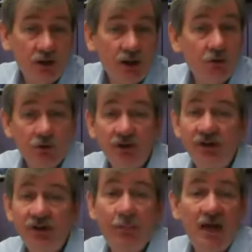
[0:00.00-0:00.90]
It really
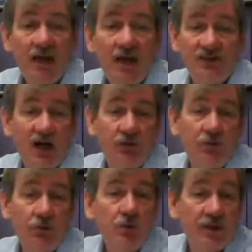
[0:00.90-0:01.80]
depends
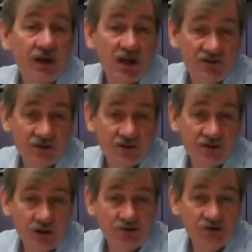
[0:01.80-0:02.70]
on who the
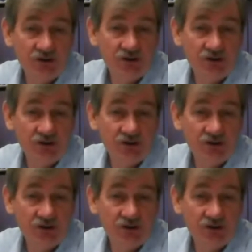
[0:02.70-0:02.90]
customer is.